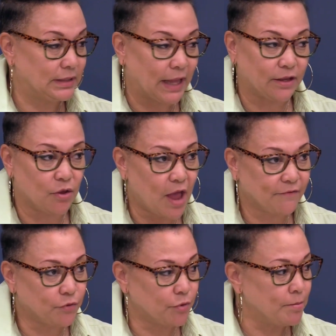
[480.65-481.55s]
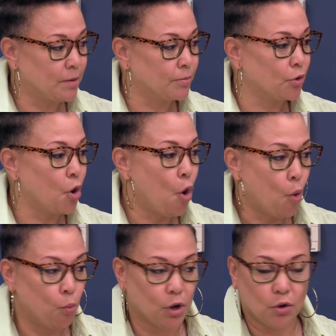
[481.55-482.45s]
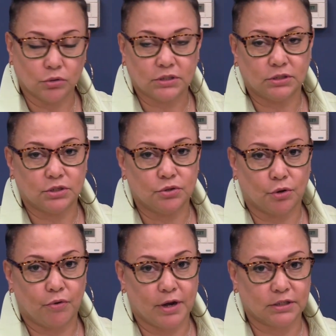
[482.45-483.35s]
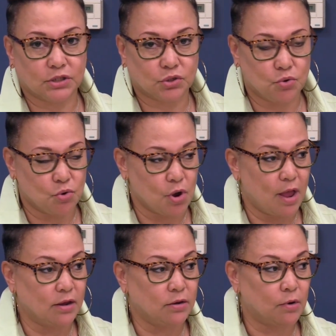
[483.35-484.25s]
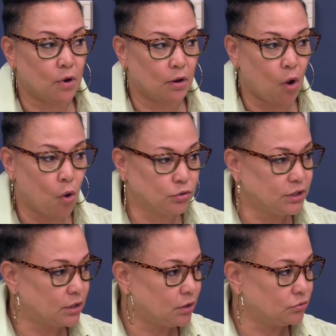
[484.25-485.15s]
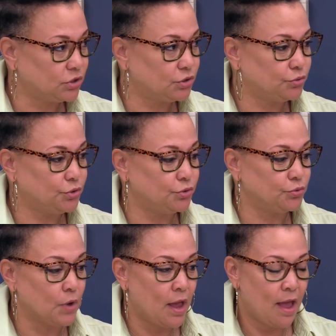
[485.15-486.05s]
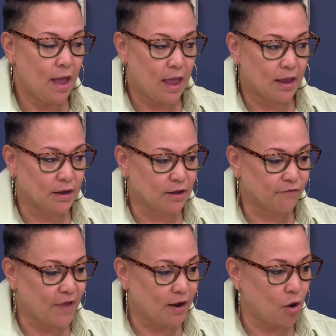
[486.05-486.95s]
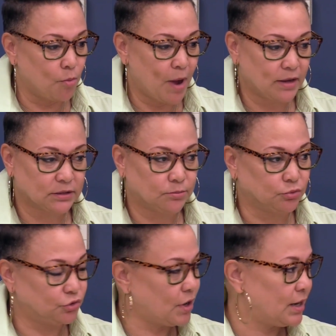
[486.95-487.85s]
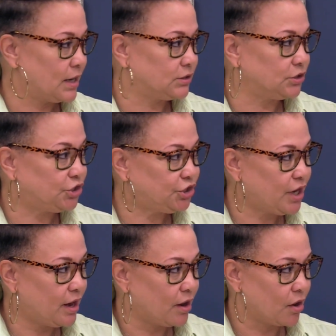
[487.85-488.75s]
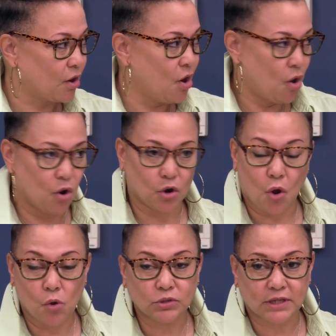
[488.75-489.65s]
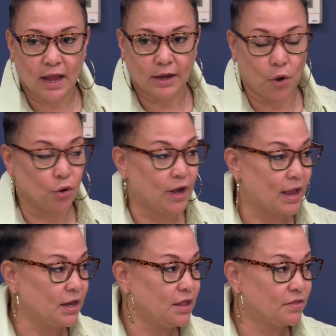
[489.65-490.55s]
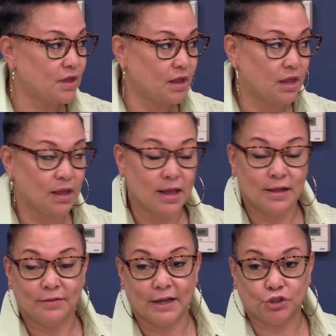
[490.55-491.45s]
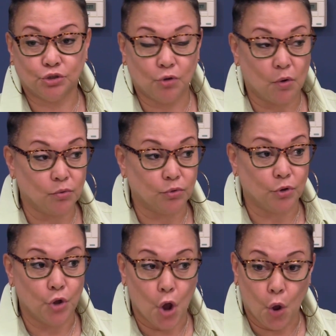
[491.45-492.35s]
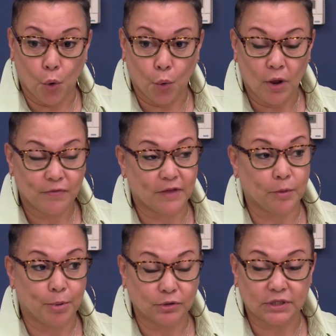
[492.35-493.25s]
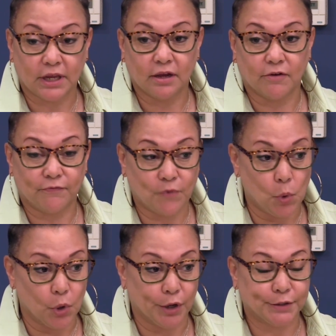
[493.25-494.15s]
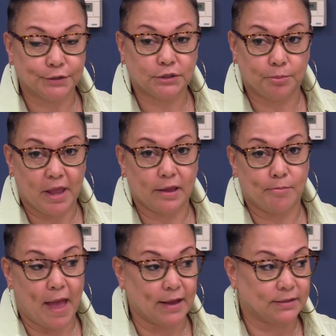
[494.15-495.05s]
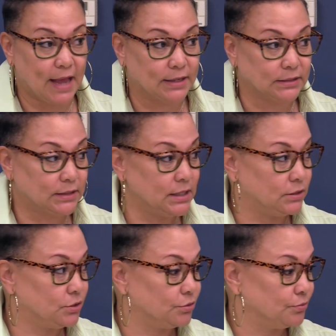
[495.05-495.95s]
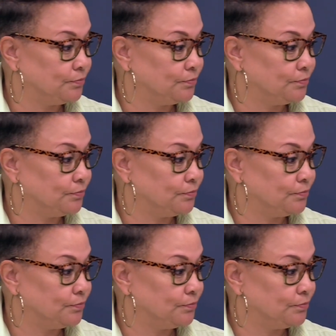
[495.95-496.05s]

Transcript: like, you have to remember what goes into your credit score and hold it close to you, and if at all possible, try not to share or co-sign on anything that you don't know that the person can afford to pay it back. That is key too.